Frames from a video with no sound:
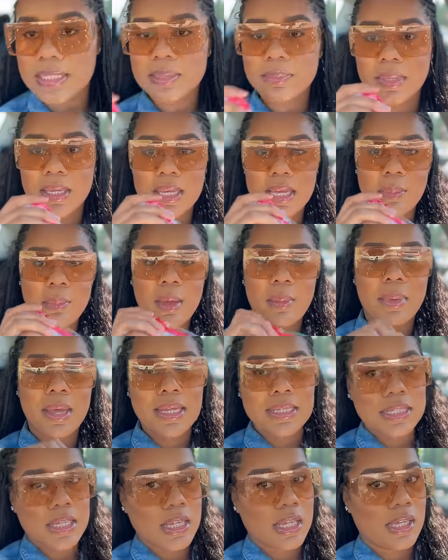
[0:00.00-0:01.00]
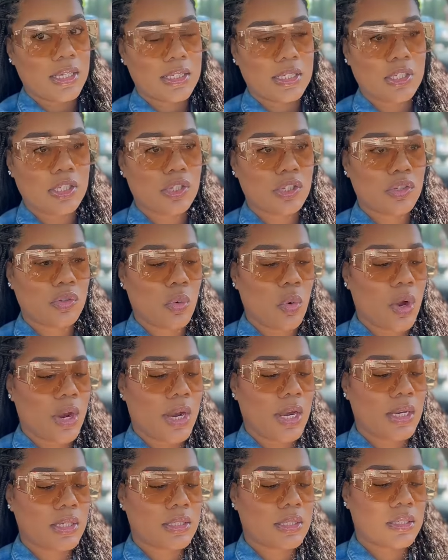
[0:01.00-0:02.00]
ma'am, I'm about to
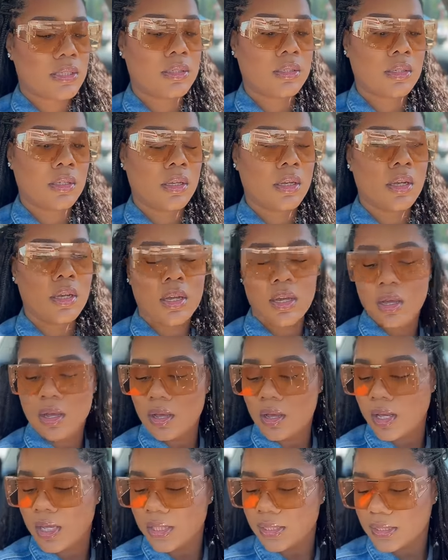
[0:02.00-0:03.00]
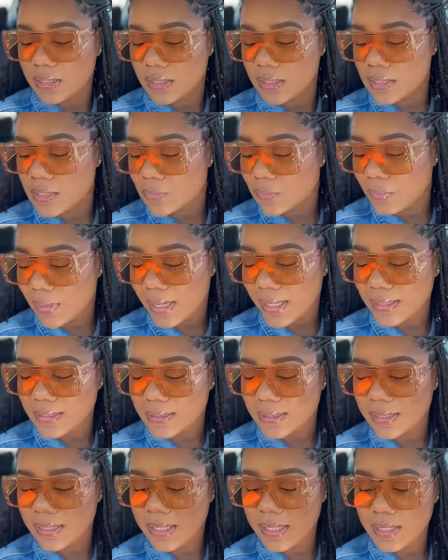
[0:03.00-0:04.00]
start on this right
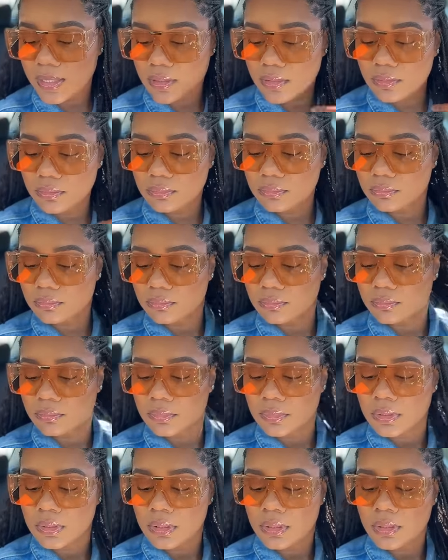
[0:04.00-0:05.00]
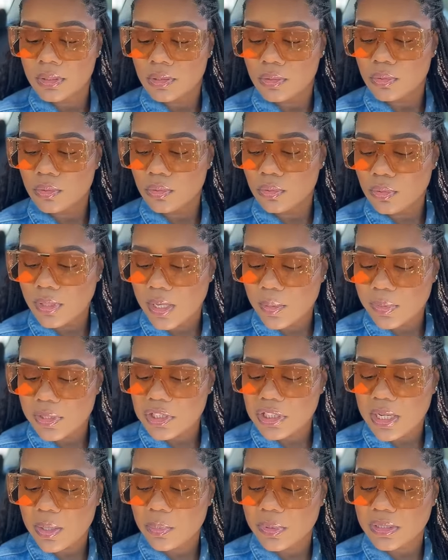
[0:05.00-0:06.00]
now. Oh, I wish
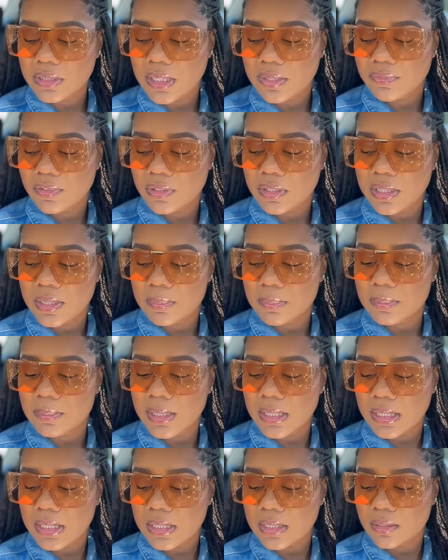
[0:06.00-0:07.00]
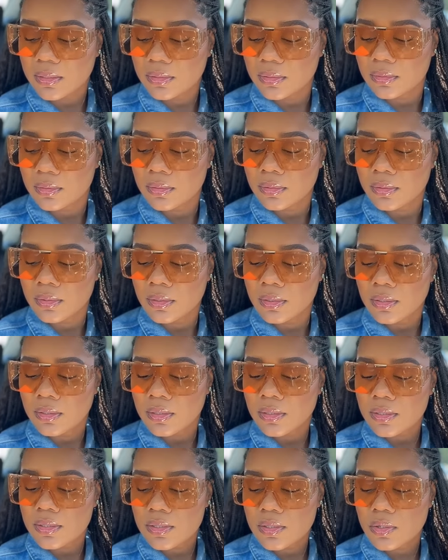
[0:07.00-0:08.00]
I would never committed
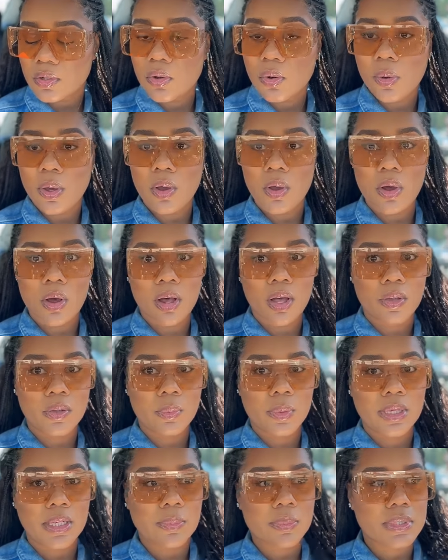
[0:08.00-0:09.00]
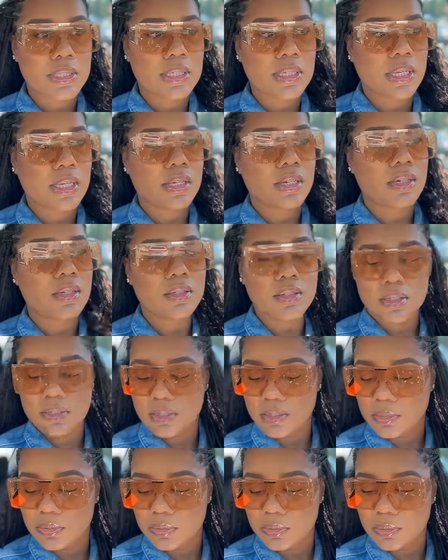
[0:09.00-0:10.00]
to going all the way upstairs
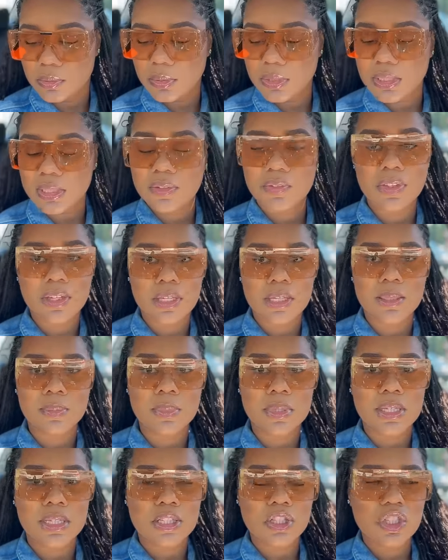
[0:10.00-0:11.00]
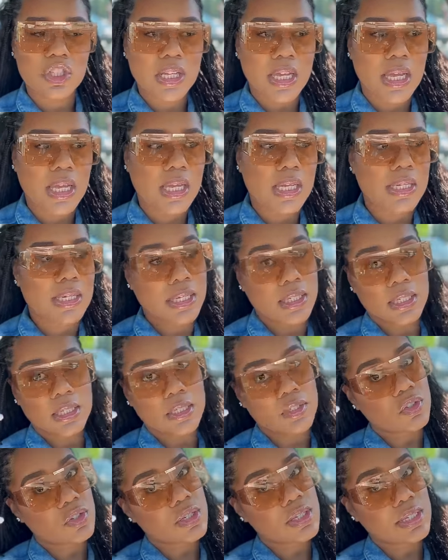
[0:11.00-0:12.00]
to give him his shake and I could
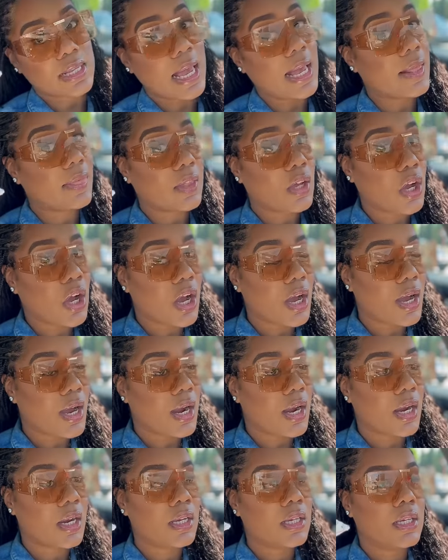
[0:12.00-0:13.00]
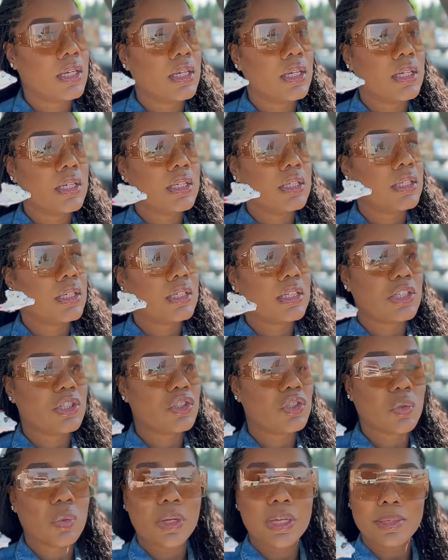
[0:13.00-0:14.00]
have just sat in the car and
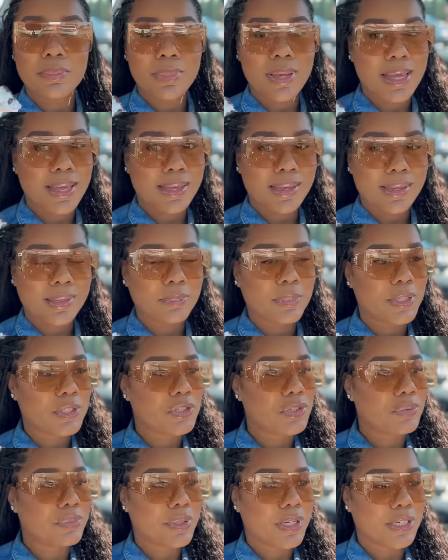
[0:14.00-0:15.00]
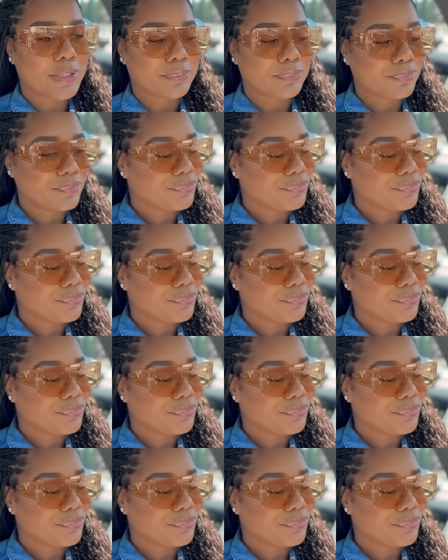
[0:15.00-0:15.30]
enjoyed mine but you know